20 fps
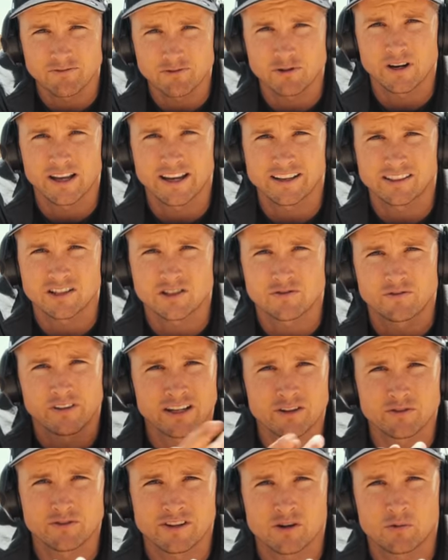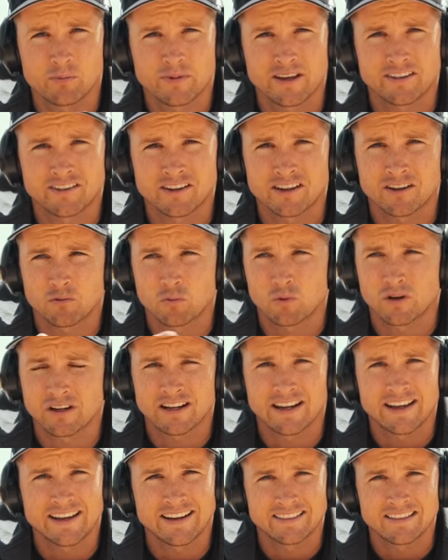If you like this video, there will be another
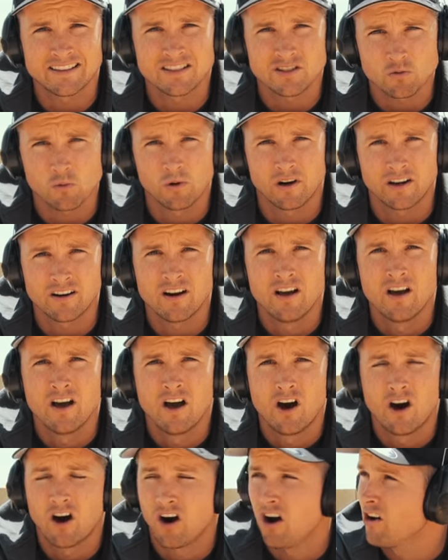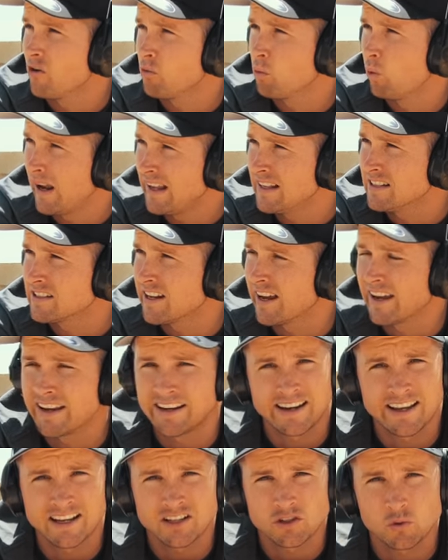one like this one on Wednesday
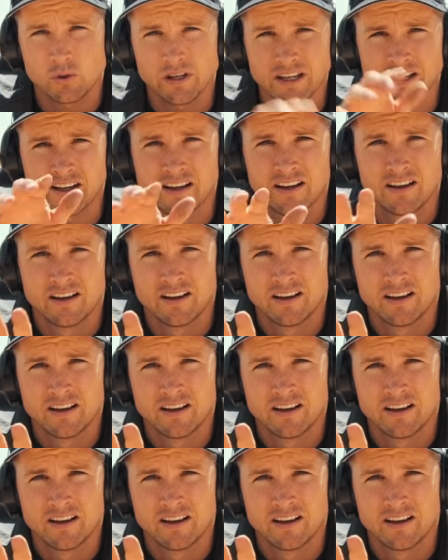next week.